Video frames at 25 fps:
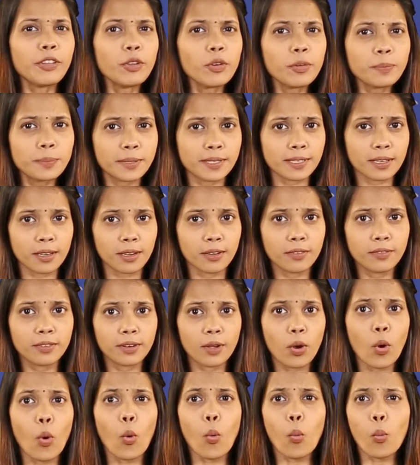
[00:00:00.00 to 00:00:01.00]
you observed
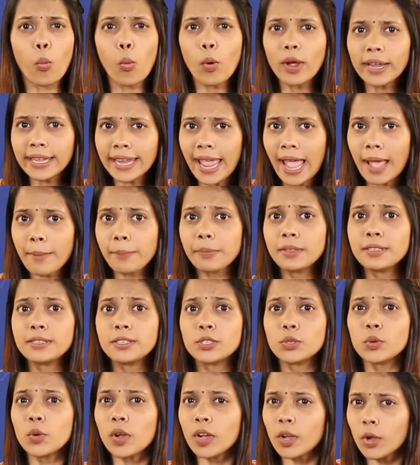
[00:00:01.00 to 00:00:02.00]
what happens
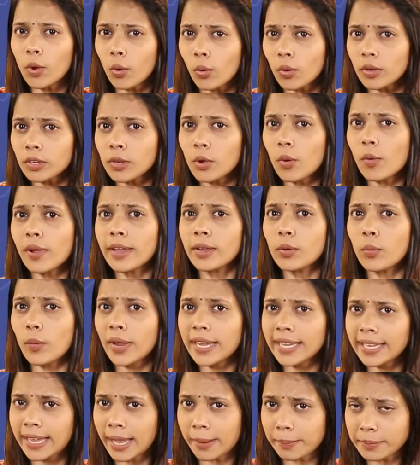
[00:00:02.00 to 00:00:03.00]
to a gold coin
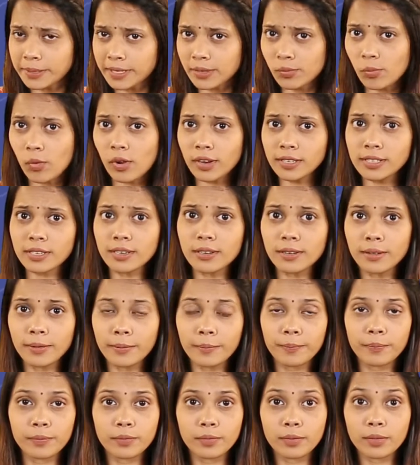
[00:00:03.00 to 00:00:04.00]
when kept in water?
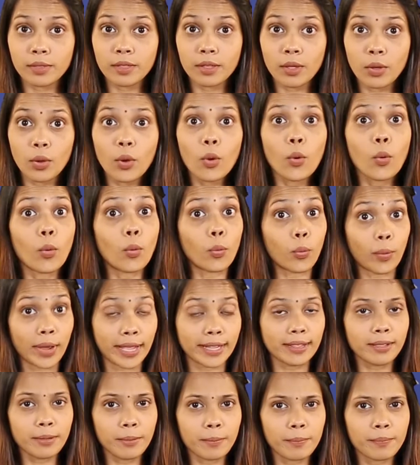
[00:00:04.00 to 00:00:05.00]

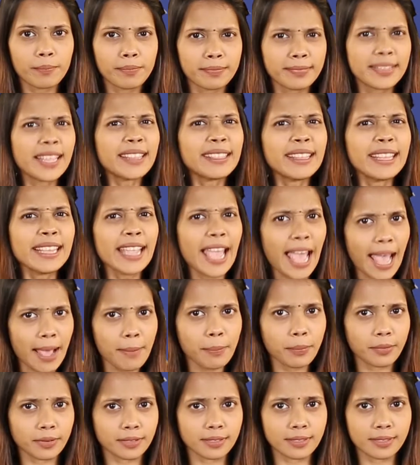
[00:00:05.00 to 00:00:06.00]
Well, nothing
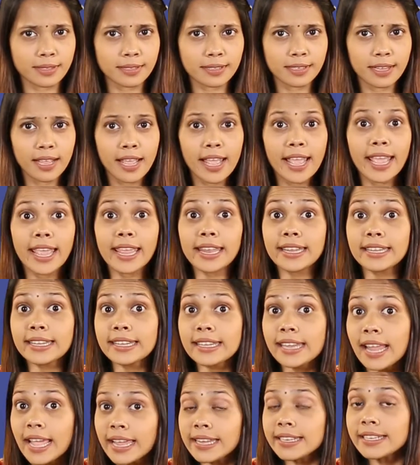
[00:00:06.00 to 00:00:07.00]
happens. It
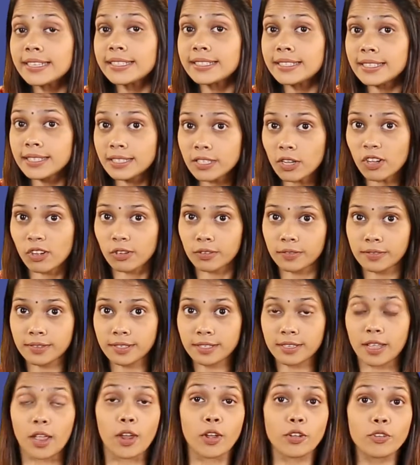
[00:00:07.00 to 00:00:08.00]
neither
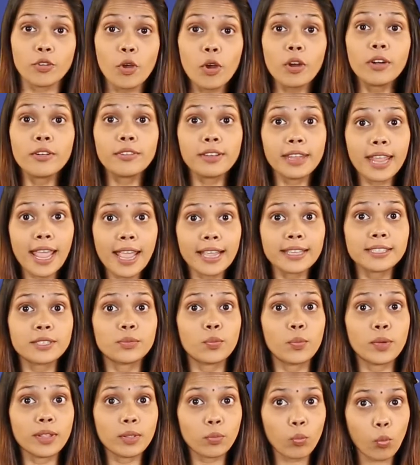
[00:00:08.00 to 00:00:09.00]
dissolves nor reacts
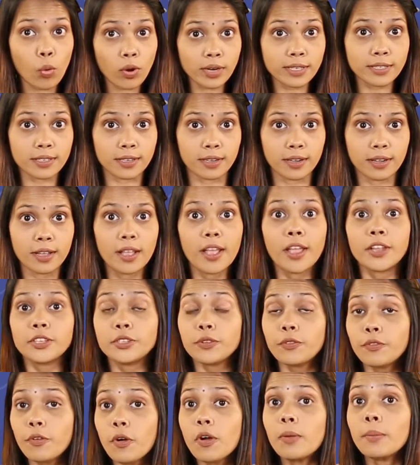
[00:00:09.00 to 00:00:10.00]
with water
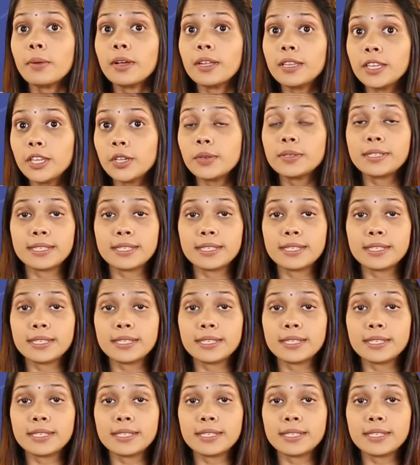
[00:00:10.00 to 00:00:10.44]
to form a new